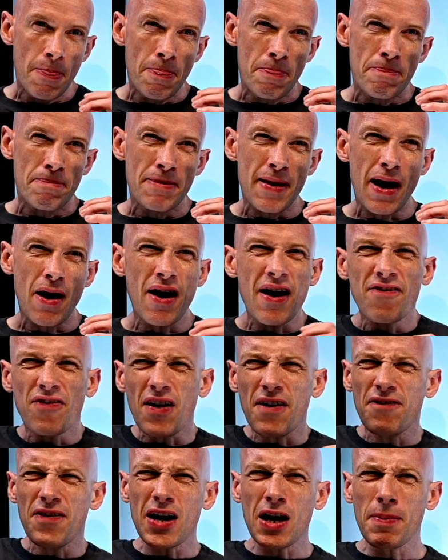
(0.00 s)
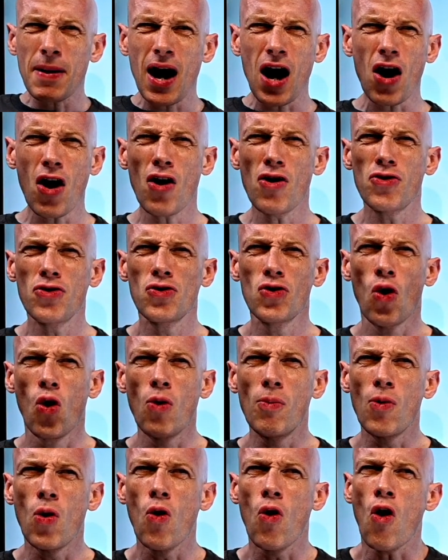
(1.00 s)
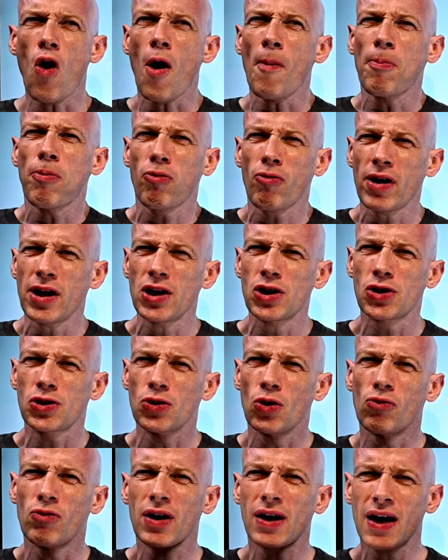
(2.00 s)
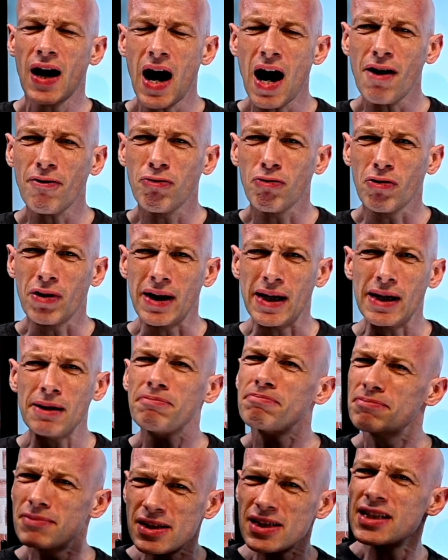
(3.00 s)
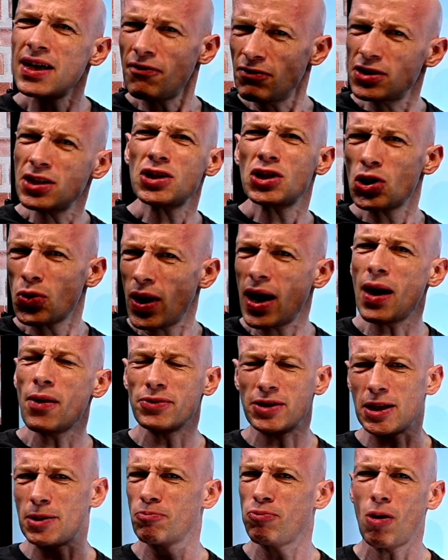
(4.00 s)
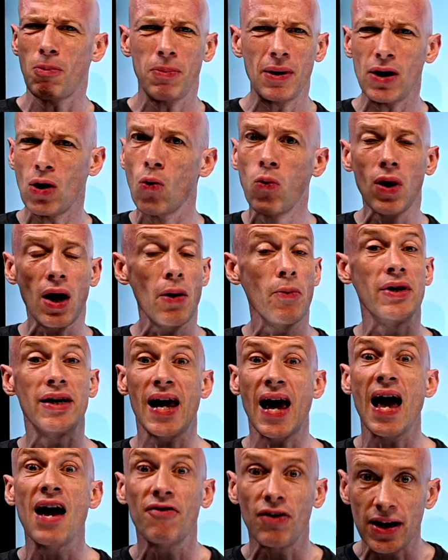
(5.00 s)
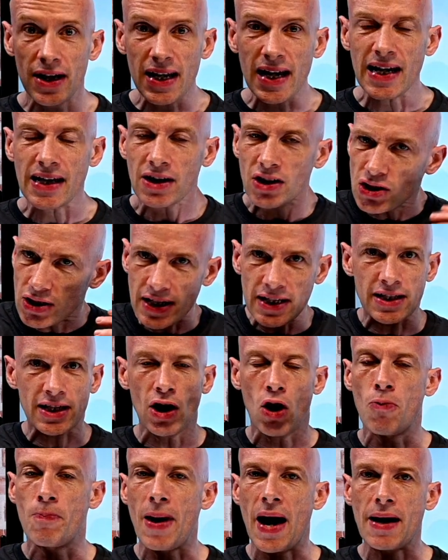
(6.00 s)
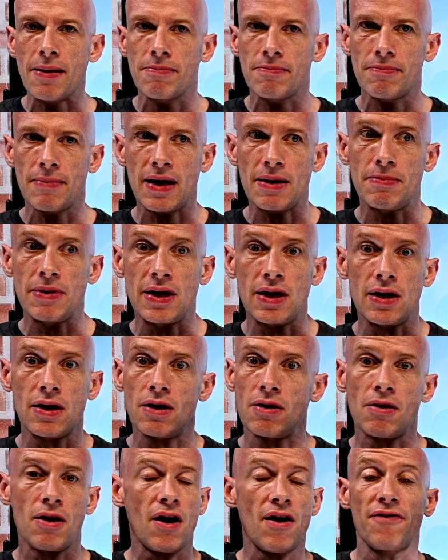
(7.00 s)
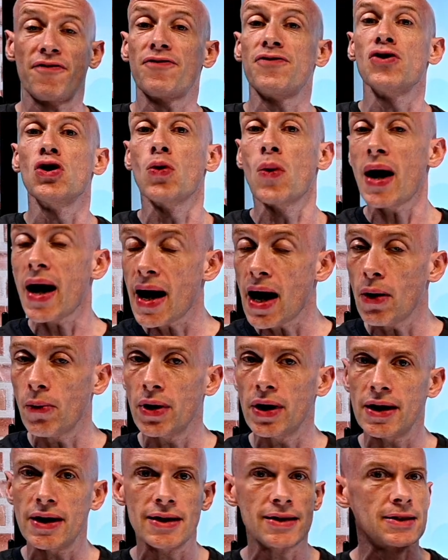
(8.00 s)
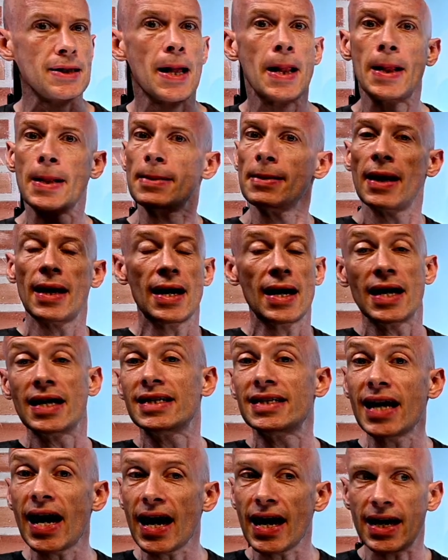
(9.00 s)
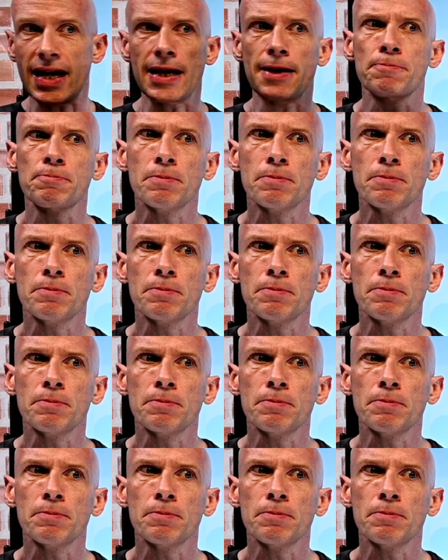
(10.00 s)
Now, if I think about a normal operational recovery, the 72 hours is probably all I would ever need. I just need to go back maybe a, a few hours, uh, a day.